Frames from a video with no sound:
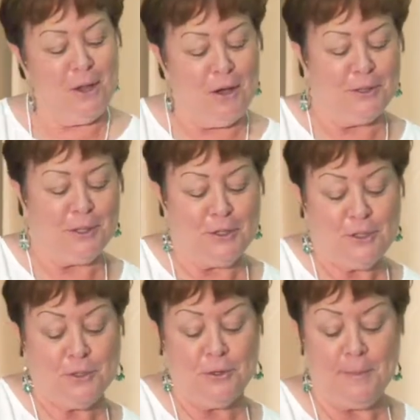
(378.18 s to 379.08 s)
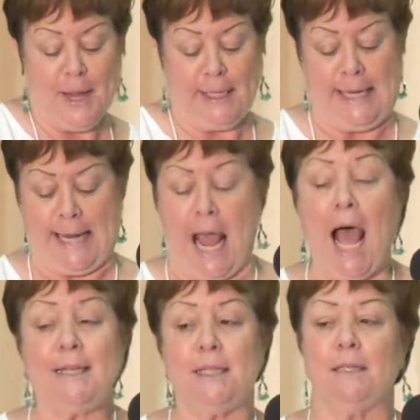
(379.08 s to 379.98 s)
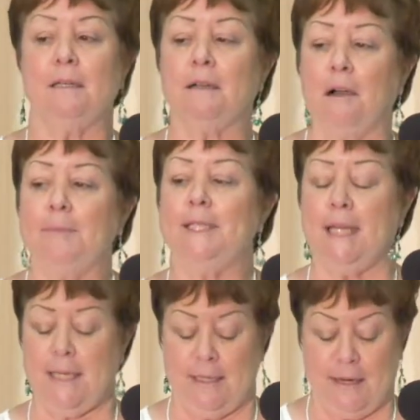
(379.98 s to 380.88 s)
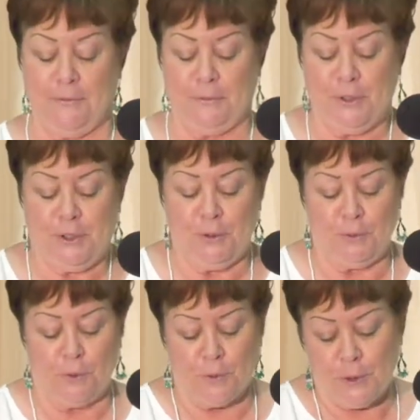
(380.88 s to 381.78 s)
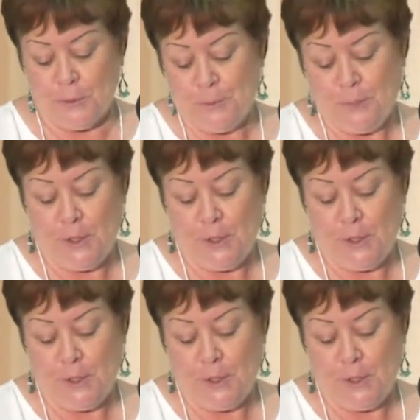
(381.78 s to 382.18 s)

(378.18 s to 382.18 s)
along, the concern about not accommodating every student grew.